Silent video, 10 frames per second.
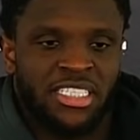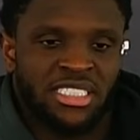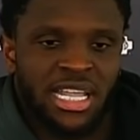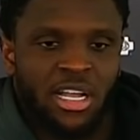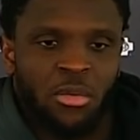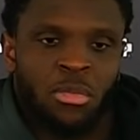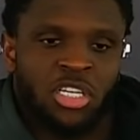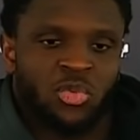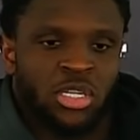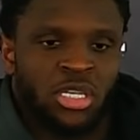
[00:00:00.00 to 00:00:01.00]
That's just like
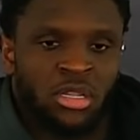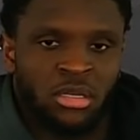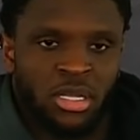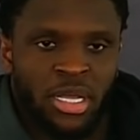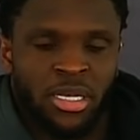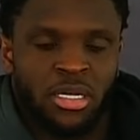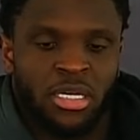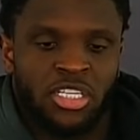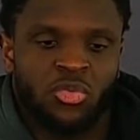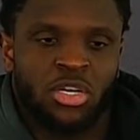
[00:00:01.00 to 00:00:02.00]
amongst one another, and
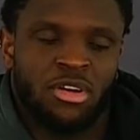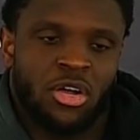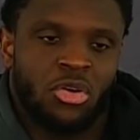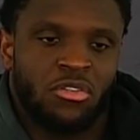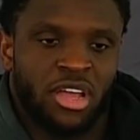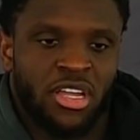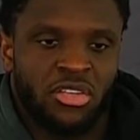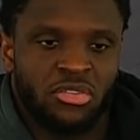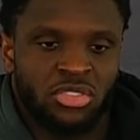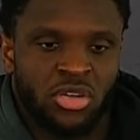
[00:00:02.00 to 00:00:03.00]
that's one of our core
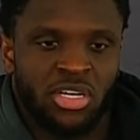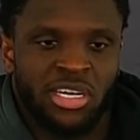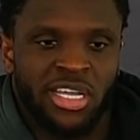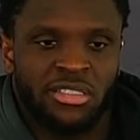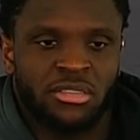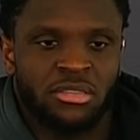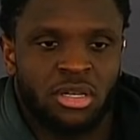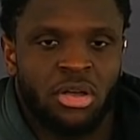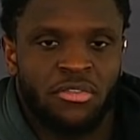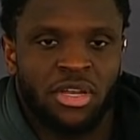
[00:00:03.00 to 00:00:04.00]
values, you know, connecting.
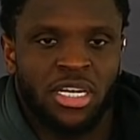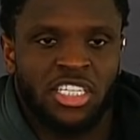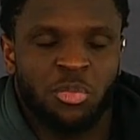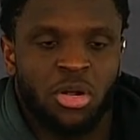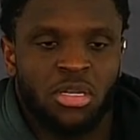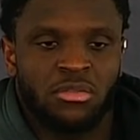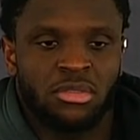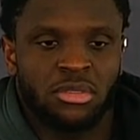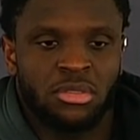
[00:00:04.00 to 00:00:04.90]
So I feel like that's part of it.